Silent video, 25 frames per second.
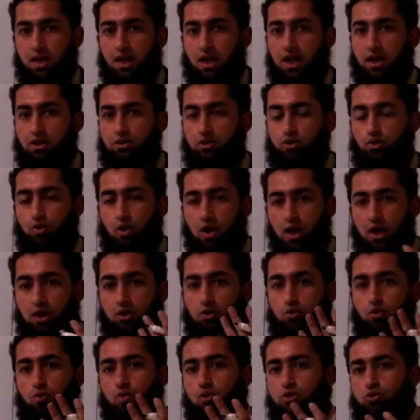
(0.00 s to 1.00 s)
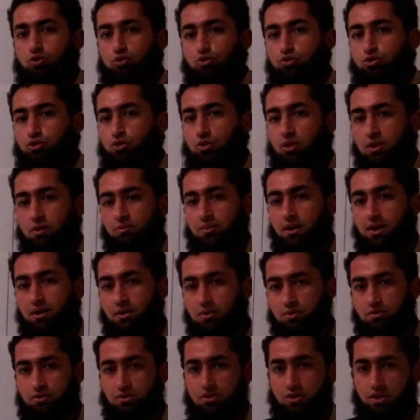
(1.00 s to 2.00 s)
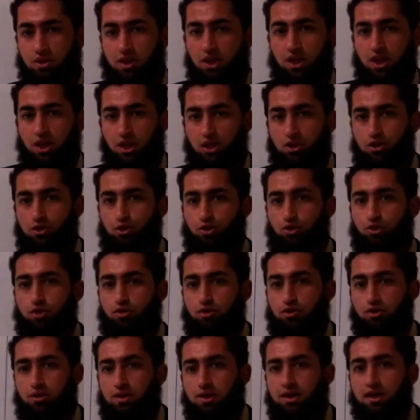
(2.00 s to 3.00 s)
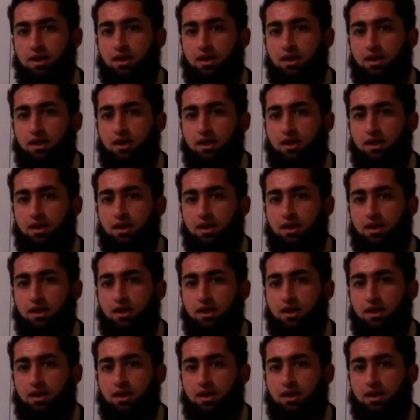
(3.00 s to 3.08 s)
and you are going to talk about your